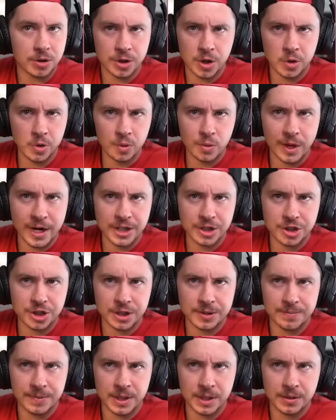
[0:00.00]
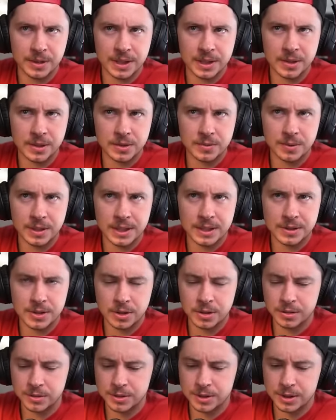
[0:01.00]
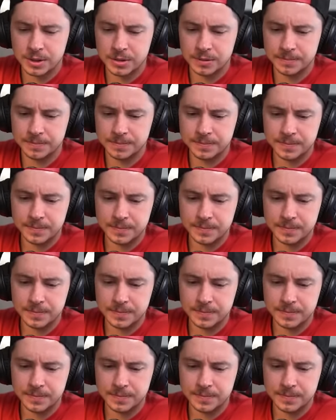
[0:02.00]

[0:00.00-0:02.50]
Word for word: No rage gem though. He goes with the eternal tome.